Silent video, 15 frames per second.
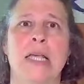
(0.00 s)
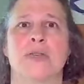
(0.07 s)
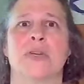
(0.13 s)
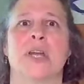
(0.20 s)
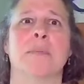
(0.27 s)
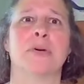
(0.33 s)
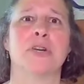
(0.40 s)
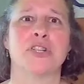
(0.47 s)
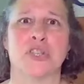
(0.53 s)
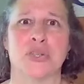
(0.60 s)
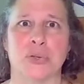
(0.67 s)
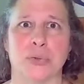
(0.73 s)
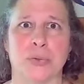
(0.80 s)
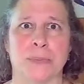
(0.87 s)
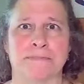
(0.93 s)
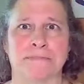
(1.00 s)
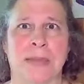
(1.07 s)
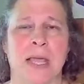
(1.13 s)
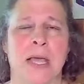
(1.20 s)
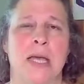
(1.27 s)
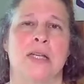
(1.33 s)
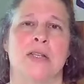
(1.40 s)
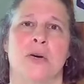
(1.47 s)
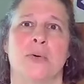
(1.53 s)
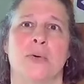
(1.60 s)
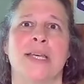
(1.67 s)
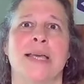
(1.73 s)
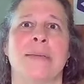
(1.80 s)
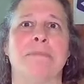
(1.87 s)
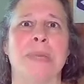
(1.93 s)
So number two,
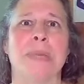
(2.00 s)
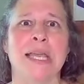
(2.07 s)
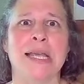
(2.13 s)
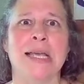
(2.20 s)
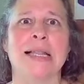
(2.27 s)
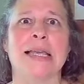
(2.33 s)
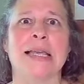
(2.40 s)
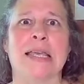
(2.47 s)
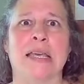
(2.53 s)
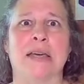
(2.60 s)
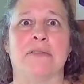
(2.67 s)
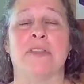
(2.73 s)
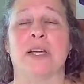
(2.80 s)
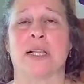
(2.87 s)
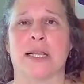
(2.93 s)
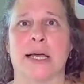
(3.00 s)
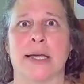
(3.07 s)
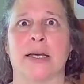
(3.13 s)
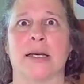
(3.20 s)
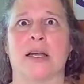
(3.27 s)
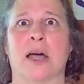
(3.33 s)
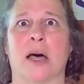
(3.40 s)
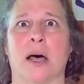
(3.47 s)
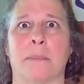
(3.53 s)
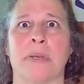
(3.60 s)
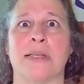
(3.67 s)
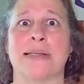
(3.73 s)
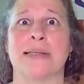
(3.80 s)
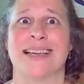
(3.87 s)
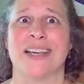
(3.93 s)
don't immediately give the client
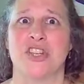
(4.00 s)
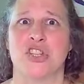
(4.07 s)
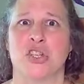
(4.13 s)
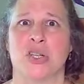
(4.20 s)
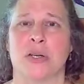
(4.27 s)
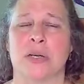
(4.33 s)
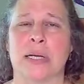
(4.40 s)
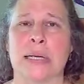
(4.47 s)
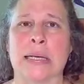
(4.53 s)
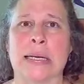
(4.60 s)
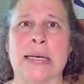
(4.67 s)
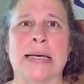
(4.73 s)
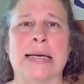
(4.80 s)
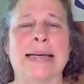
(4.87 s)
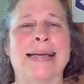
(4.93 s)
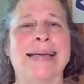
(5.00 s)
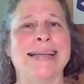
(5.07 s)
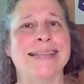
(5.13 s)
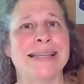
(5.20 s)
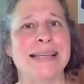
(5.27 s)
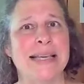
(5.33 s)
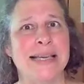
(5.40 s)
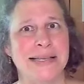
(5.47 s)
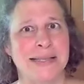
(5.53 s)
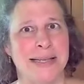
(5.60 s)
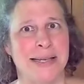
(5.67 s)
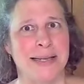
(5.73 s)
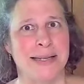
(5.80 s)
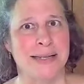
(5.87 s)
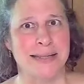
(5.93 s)
compensation. It's
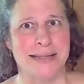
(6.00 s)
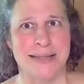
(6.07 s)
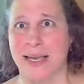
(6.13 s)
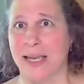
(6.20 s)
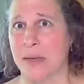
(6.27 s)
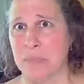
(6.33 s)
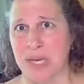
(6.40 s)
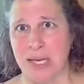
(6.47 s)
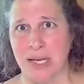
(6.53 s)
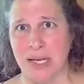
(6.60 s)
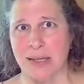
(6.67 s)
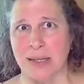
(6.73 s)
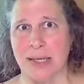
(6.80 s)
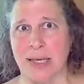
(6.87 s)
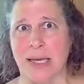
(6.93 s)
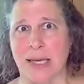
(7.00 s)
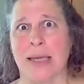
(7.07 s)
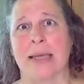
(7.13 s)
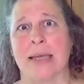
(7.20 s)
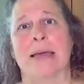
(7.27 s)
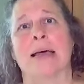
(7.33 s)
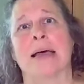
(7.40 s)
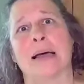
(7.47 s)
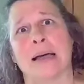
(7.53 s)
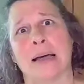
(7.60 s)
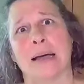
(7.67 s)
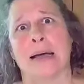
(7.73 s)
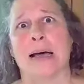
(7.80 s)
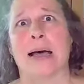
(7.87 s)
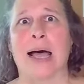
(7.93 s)
easy to say immediately,
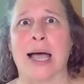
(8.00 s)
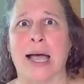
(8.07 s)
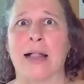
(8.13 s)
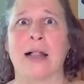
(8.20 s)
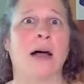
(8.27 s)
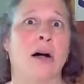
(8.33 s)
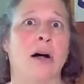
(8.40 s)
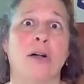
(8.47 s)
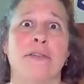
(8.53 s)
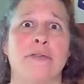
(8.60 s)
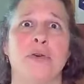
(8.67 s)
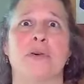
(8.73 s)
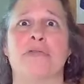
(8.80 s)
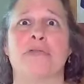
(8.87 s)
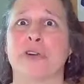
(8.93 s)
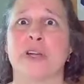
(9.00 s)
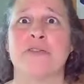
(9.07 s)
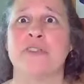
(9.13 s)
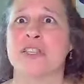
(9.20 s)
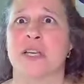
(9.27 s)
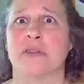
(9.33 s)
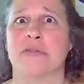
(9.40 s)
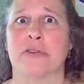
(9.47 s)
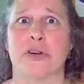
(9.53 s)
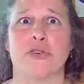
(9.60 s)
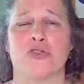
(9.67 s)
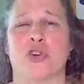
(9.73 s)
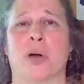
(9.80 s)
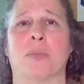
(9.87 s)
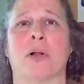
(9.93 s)
I'll give you a free visit for
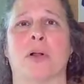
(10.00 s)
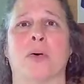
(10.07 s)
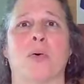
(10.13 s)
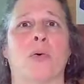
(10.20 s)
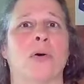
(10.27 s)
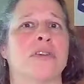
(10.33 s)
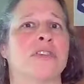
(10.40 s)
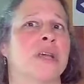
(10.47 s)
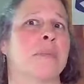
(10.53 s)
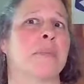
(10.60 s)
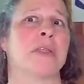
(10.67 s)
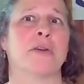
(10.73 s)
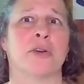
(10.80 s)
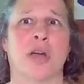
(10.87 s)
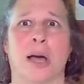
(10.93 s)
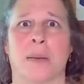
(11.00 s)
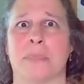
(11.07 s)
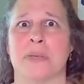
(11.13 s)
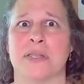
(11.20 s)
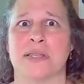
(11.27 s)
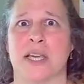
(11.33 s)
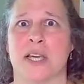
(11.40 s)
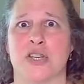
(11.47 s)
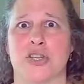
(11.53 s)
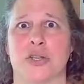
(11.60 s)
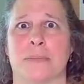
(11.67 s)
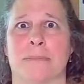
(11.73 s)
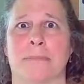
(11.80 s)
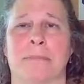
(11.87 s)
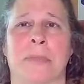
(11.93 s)
your trouble or some other
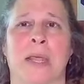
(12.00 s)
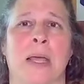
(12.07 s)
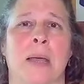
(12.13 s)
compensation.